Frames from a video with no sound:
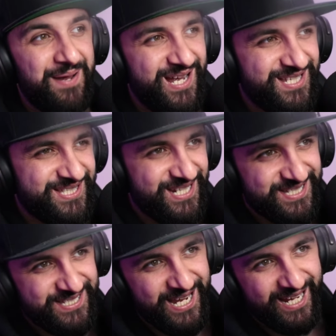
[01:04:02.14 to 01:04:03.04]

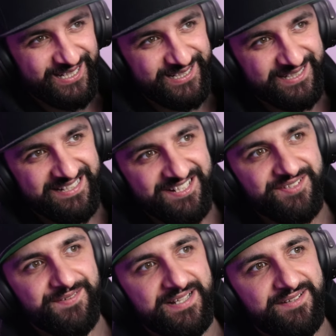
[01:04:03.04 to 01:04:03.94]
business deck,
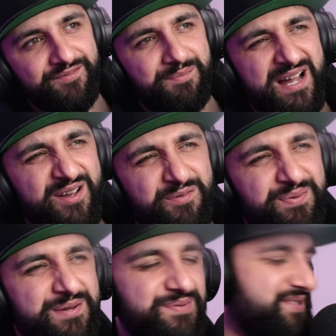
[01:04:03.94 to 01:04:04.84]
for my own
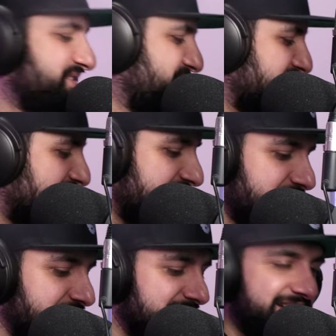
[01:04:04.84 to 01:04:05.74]
purposes to kind of.